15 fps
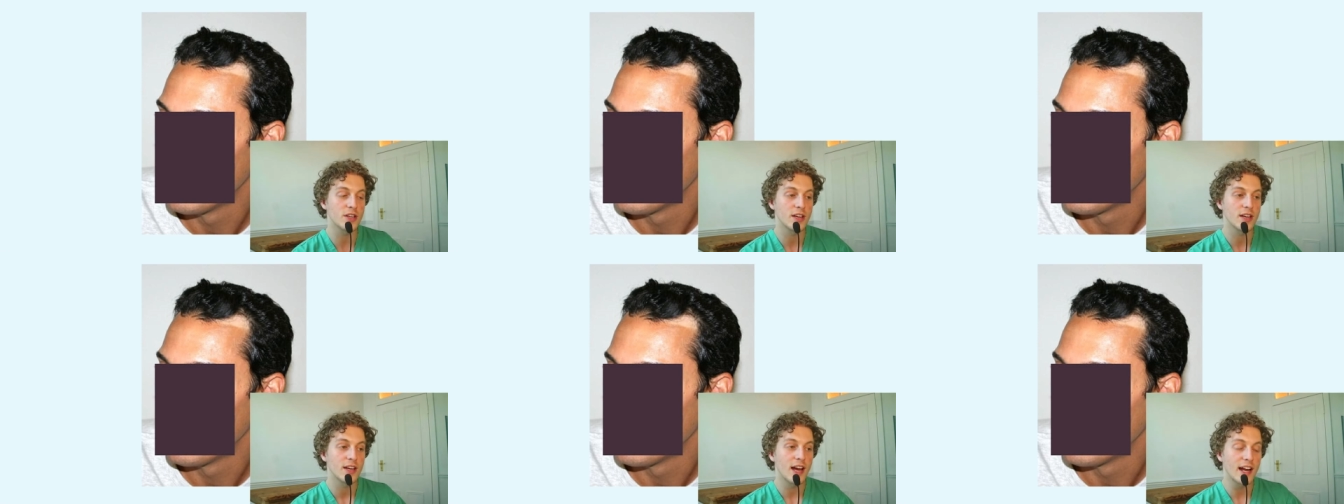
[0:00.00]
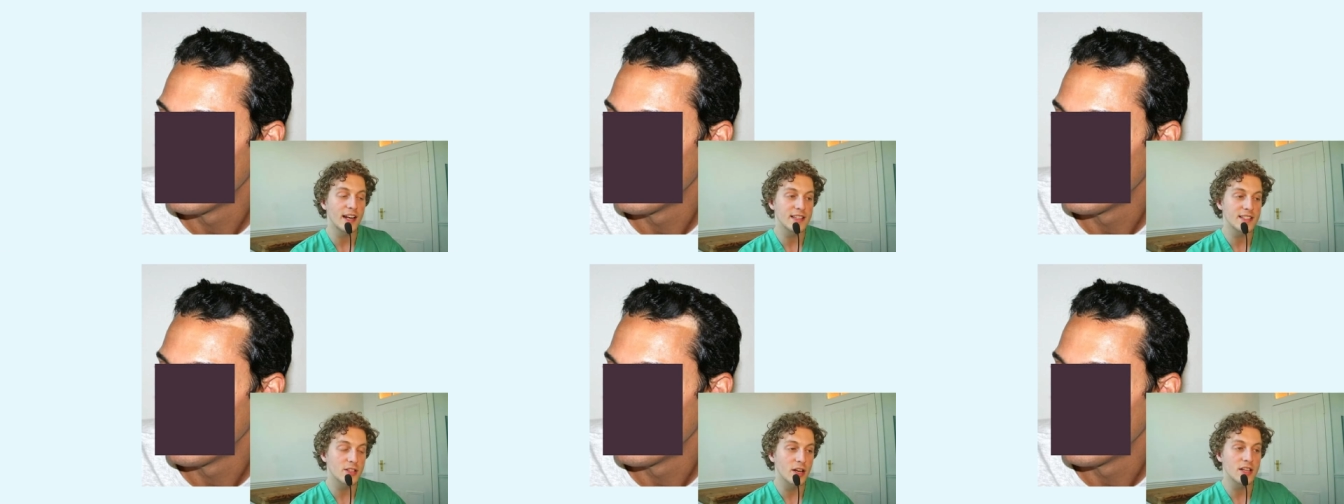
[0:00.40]
and
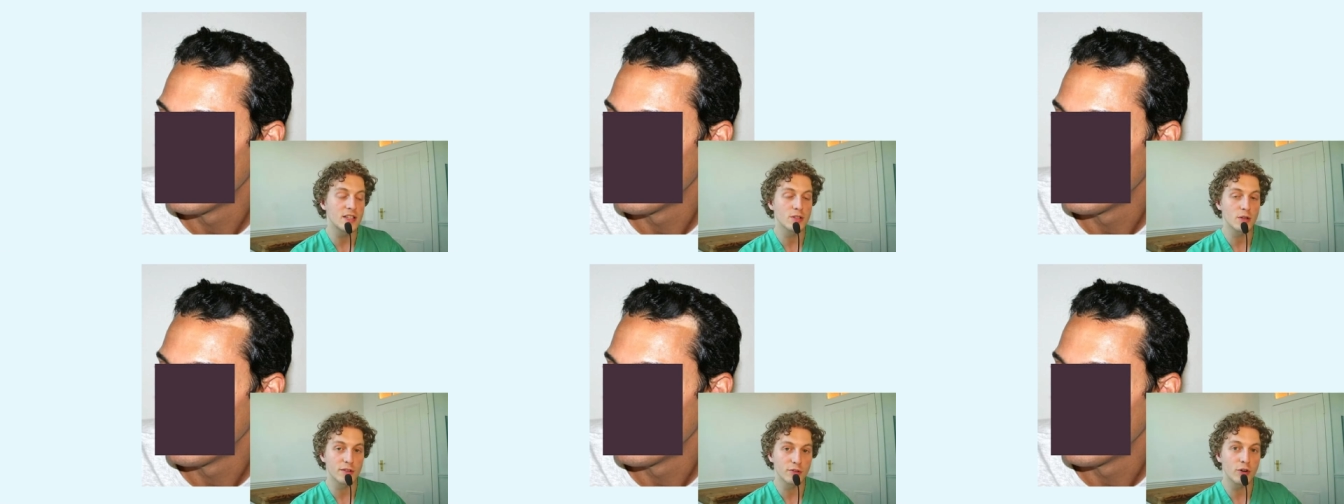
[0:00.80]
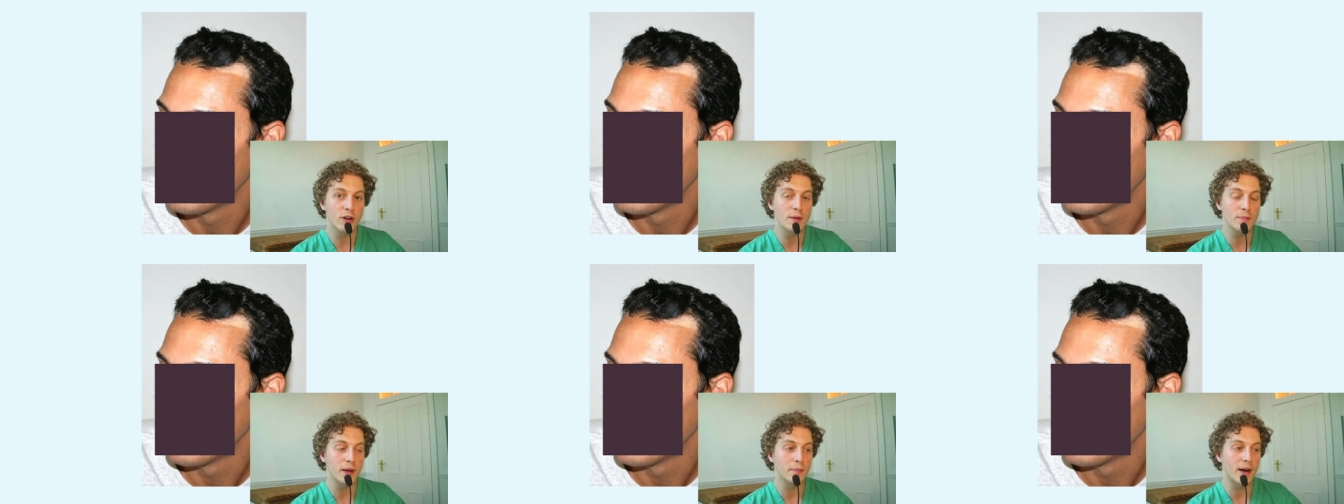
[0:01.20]
it's it's sort of
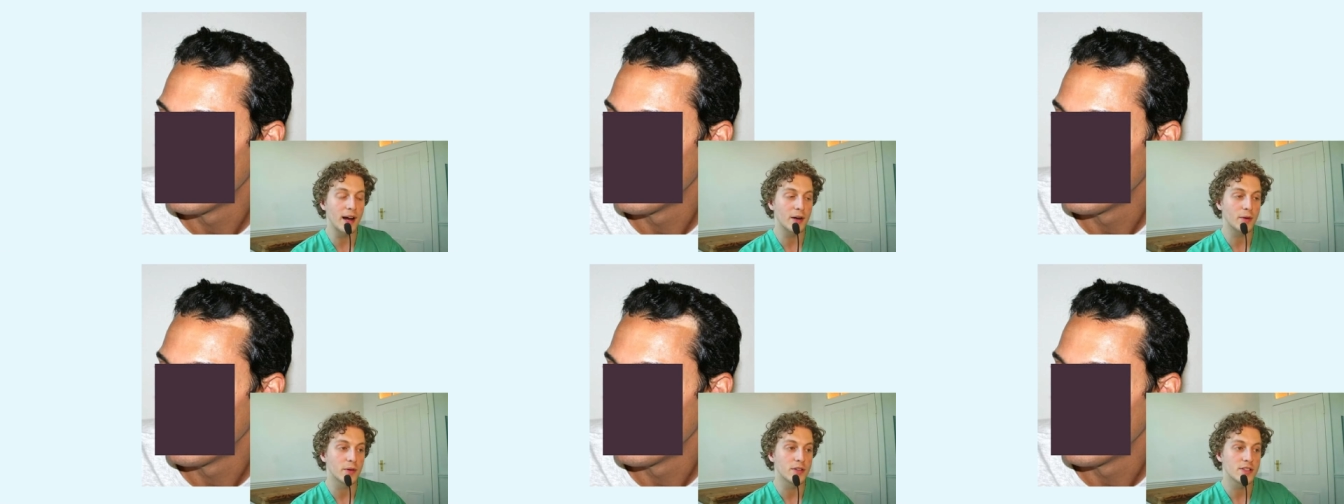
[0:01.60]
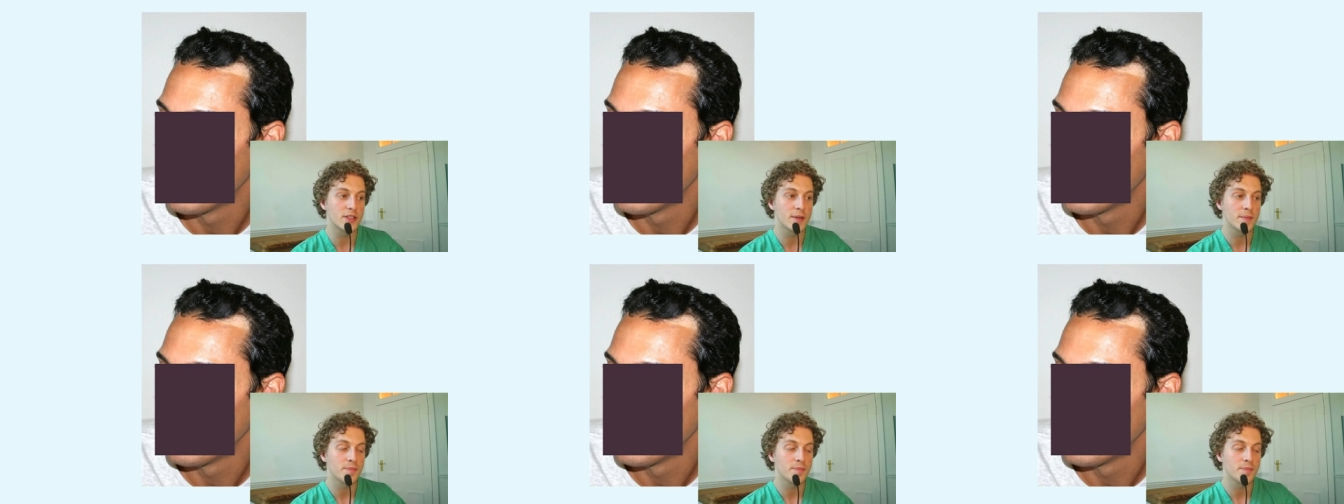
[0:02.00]
creeping backwards.